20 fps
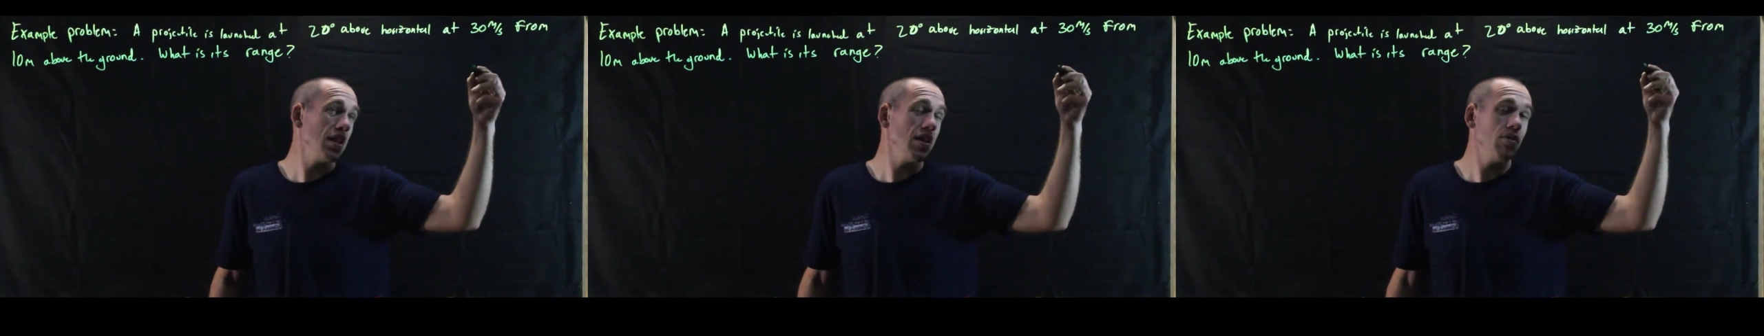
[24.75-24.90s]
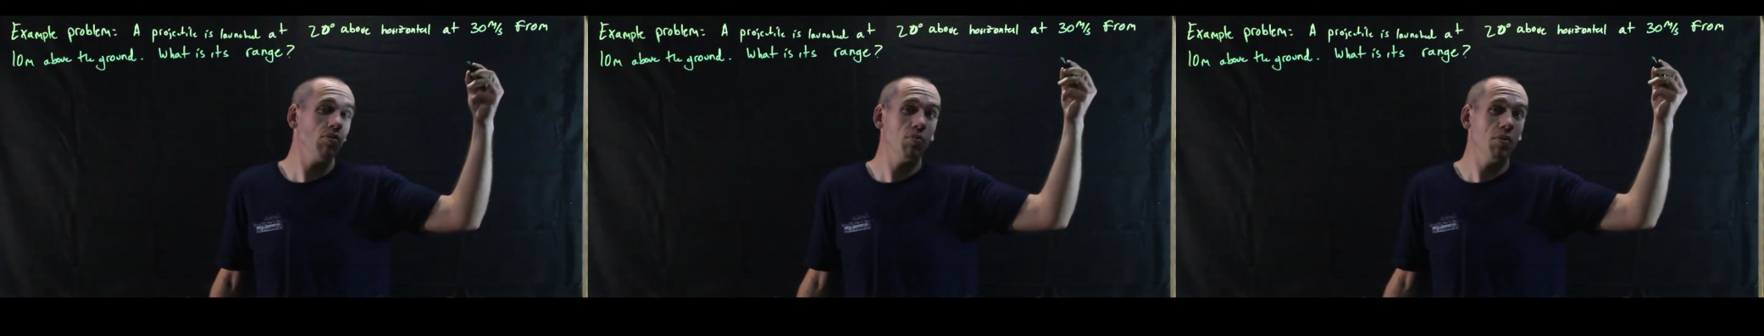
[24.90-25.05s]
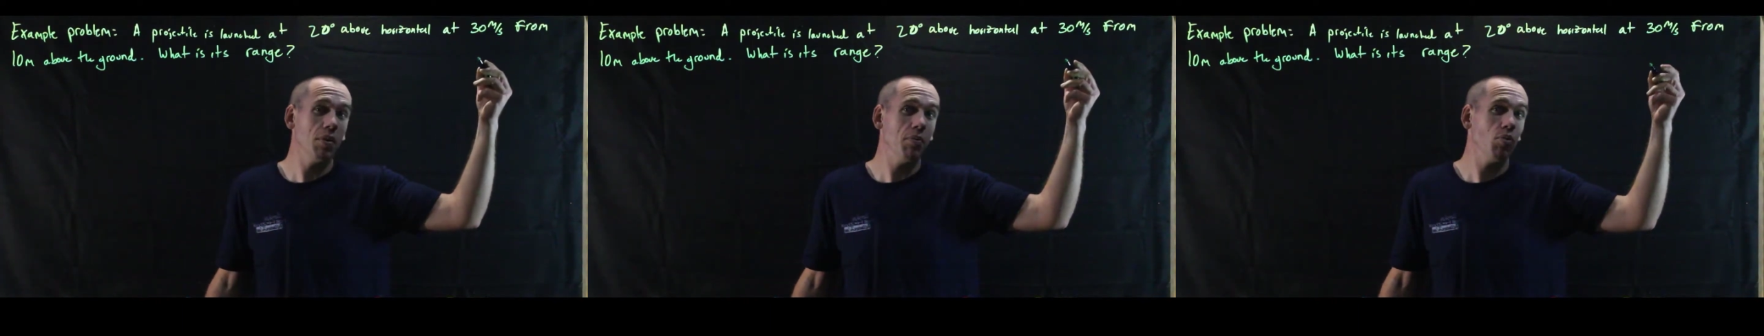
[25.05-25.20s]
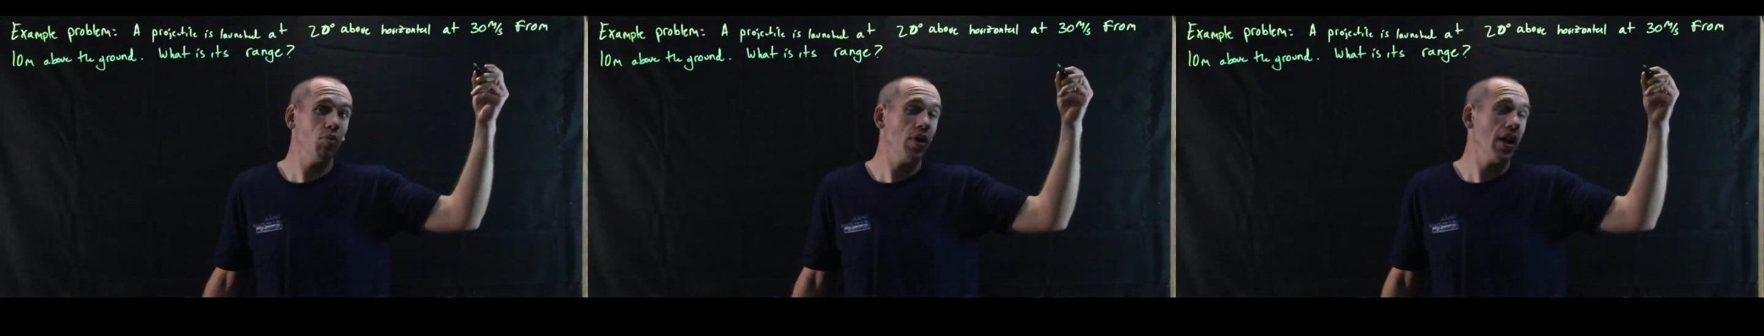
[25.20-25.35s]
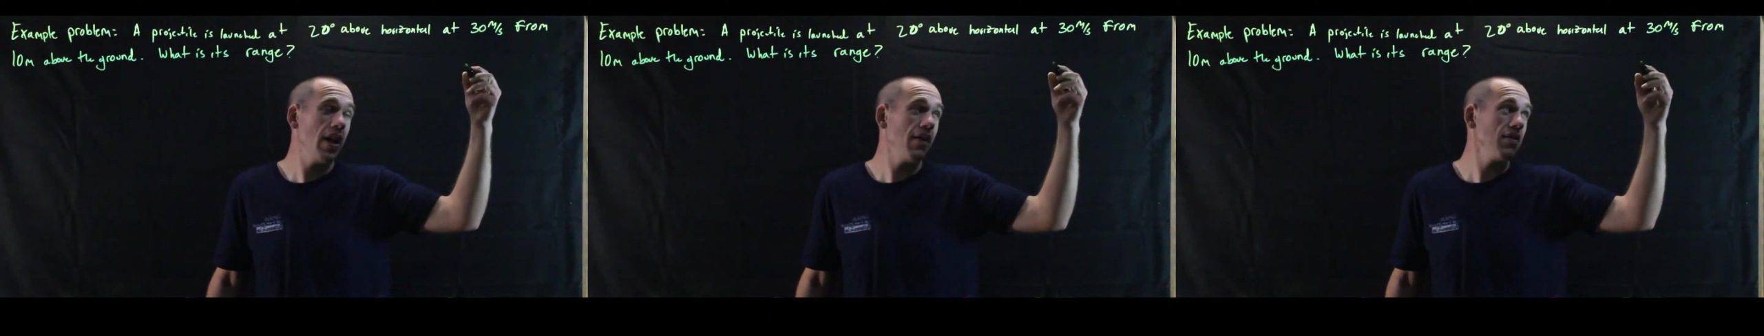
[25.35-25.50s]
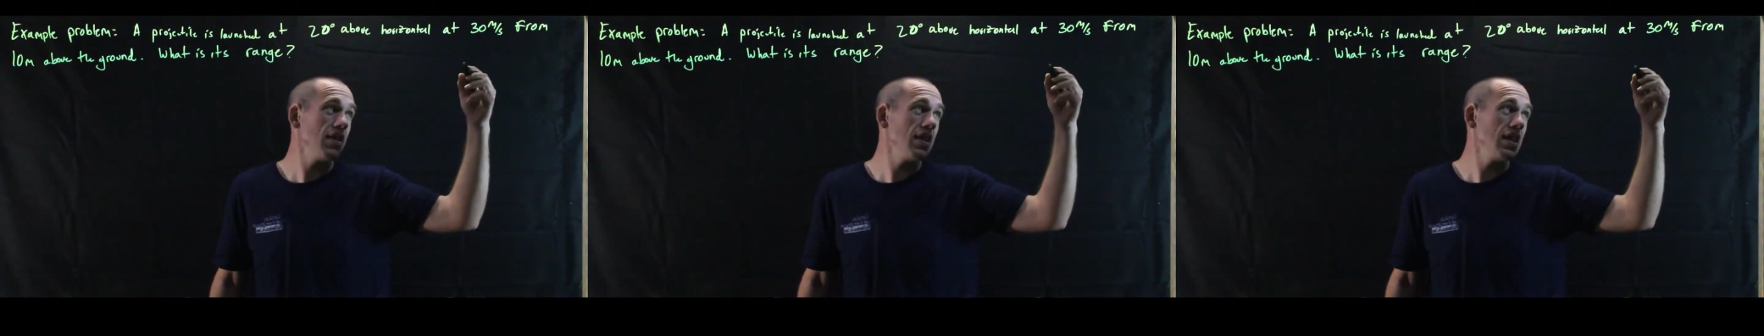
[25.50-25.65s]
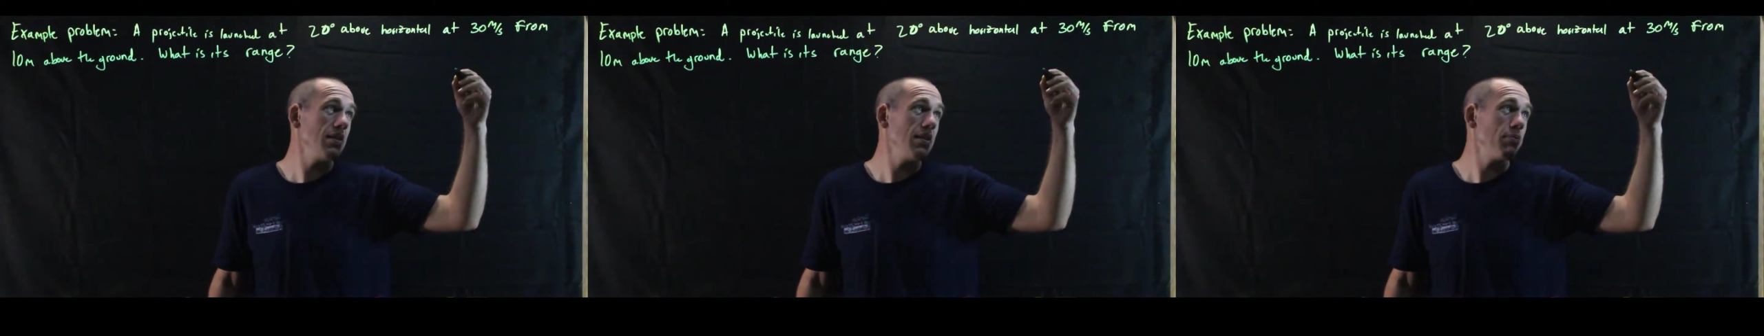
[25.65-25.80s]
and remember we have
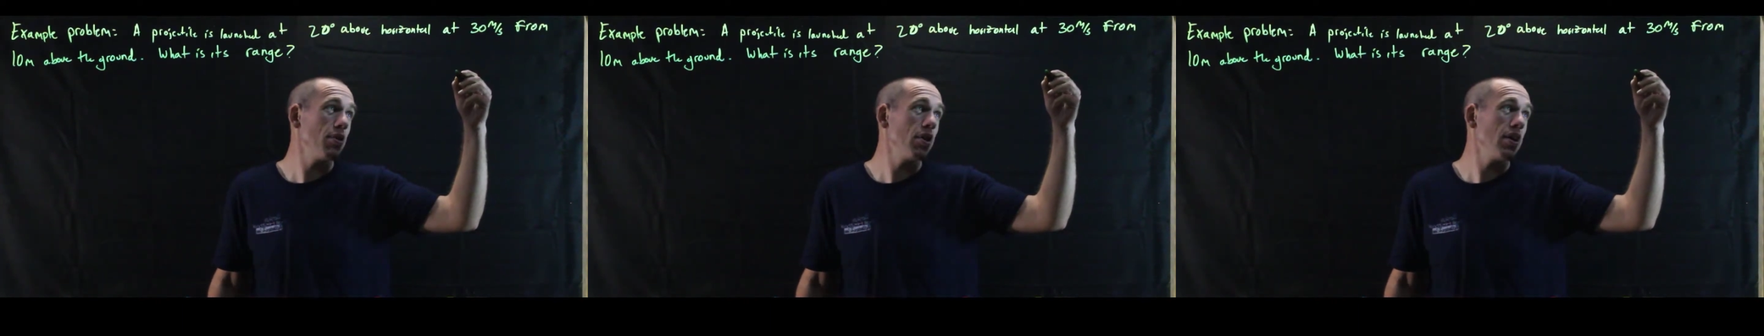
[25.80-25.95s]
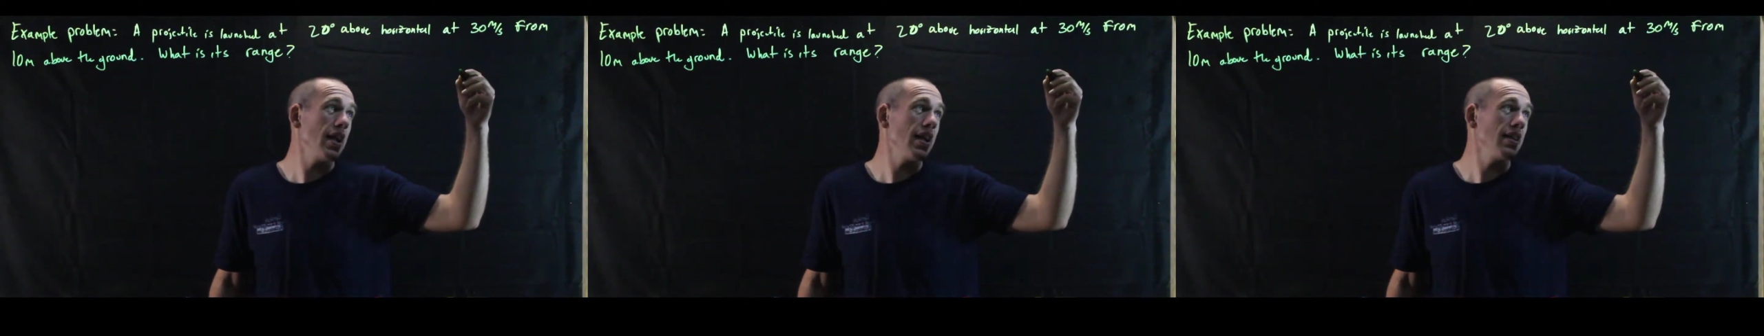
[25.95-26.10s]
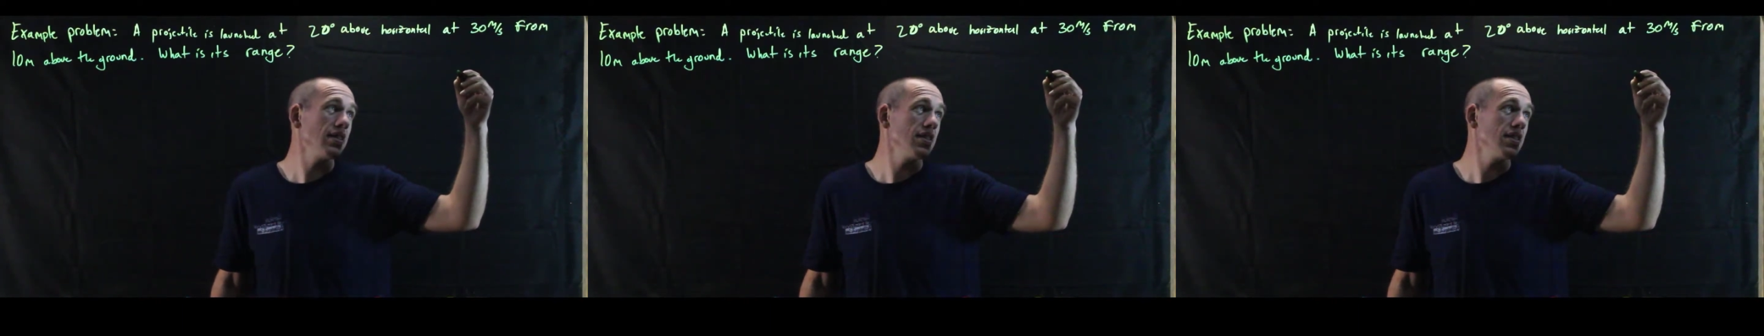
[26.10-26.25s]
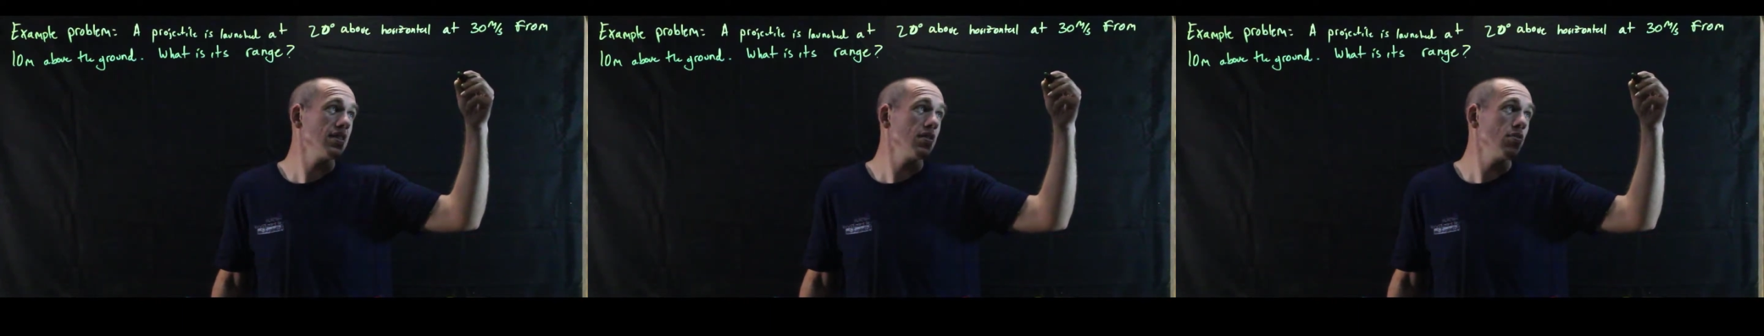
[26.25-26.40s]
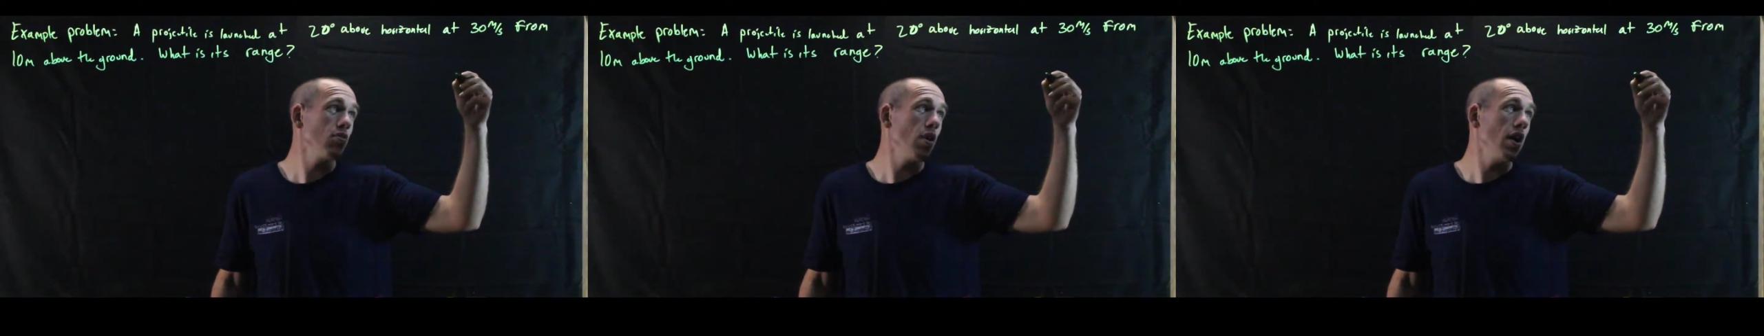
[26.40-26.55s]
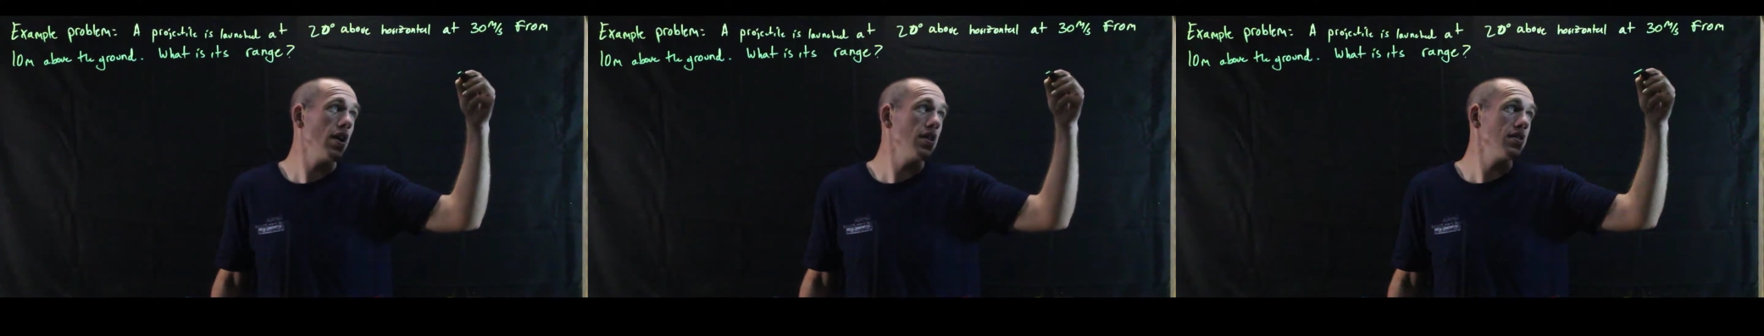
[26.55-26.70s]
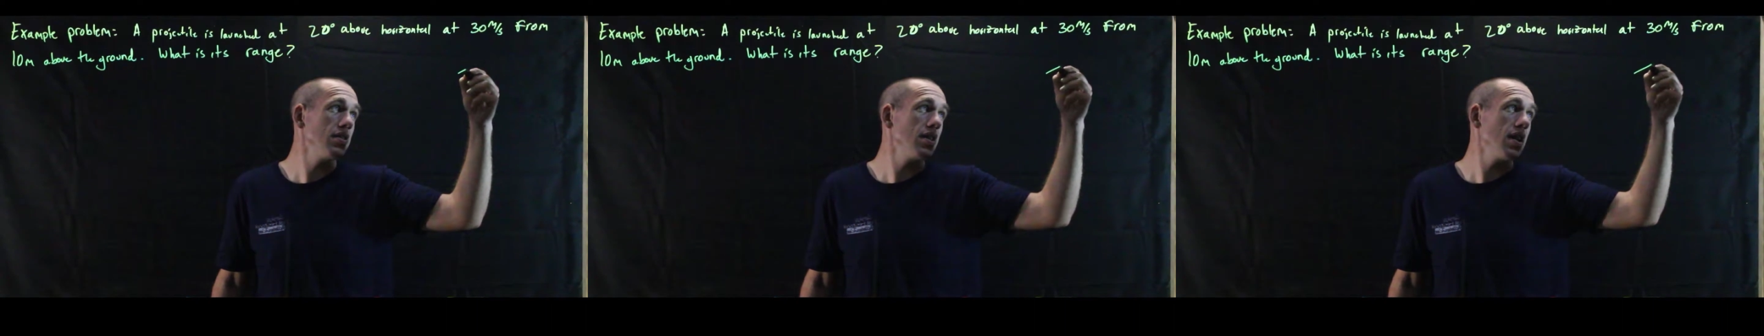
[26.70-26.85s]
to keep our x's and
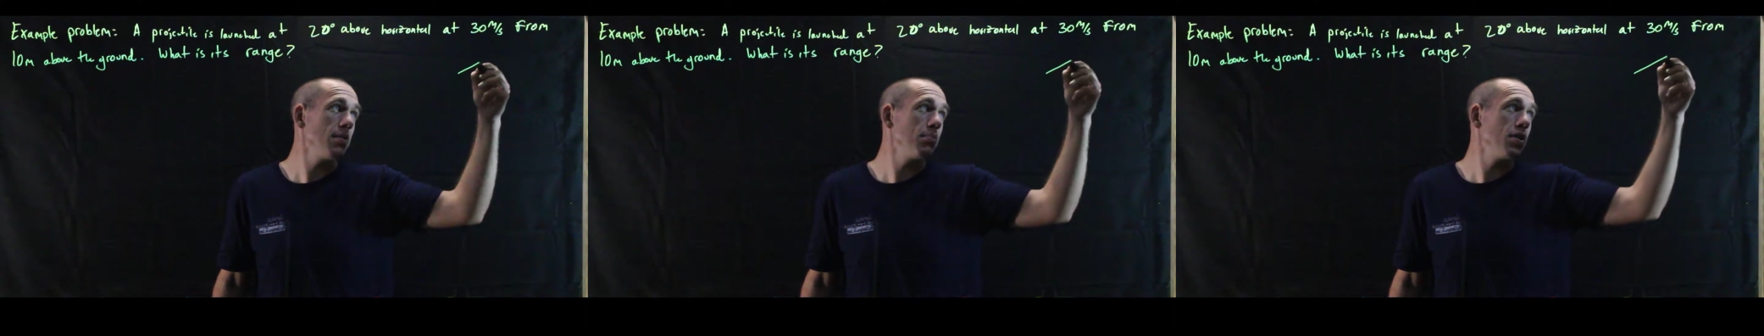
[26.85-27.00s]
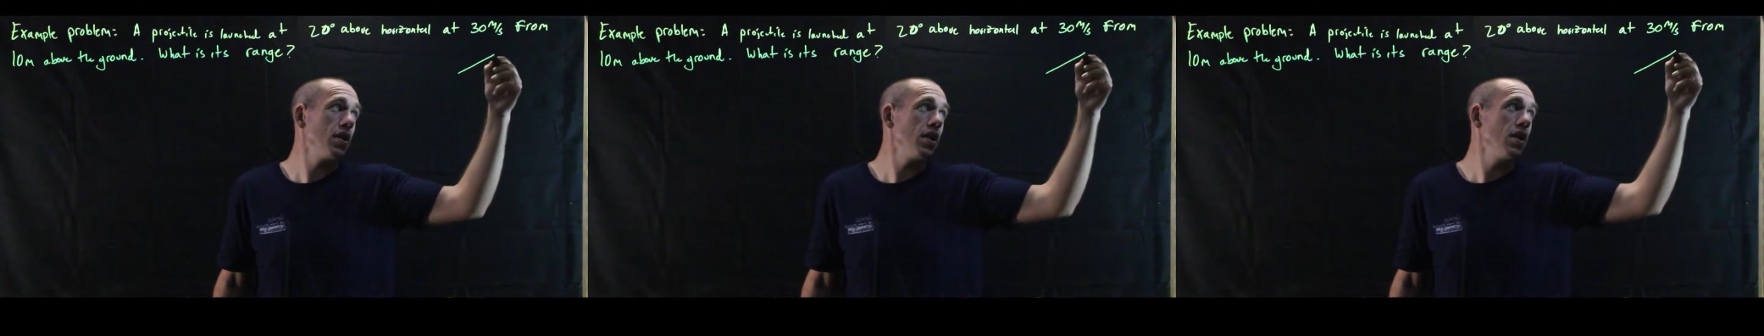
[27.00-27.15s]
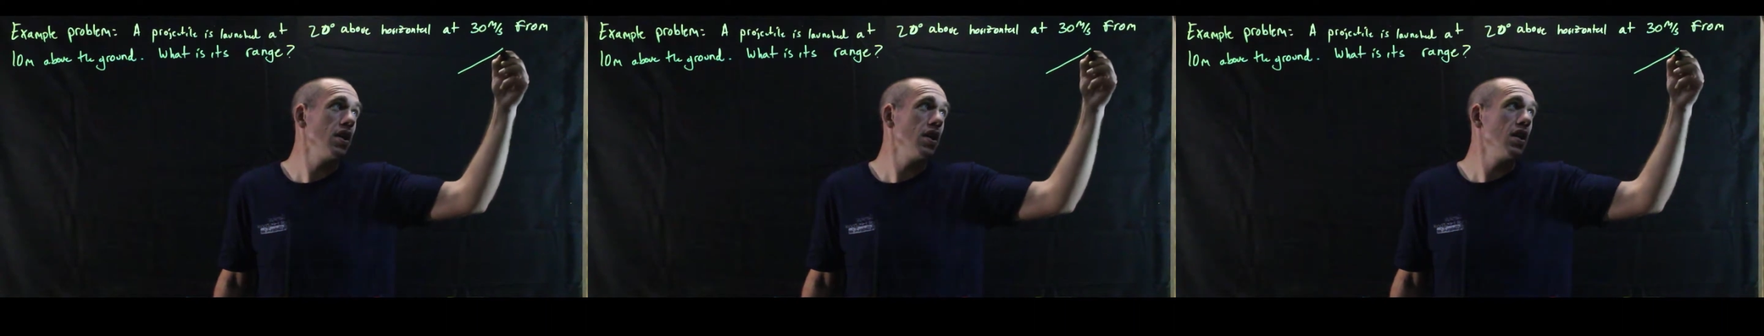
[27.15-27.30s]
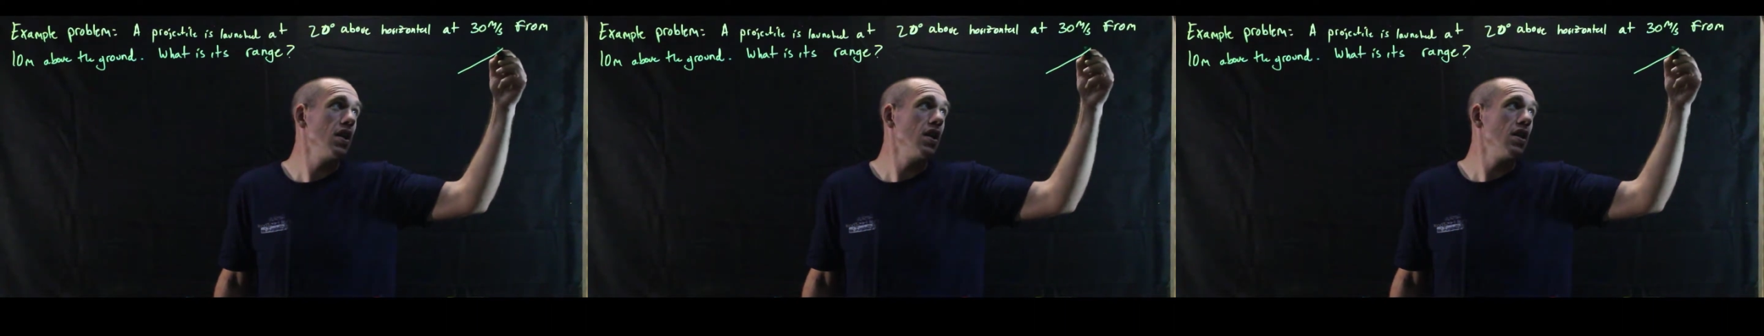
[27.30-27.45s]
y's separate.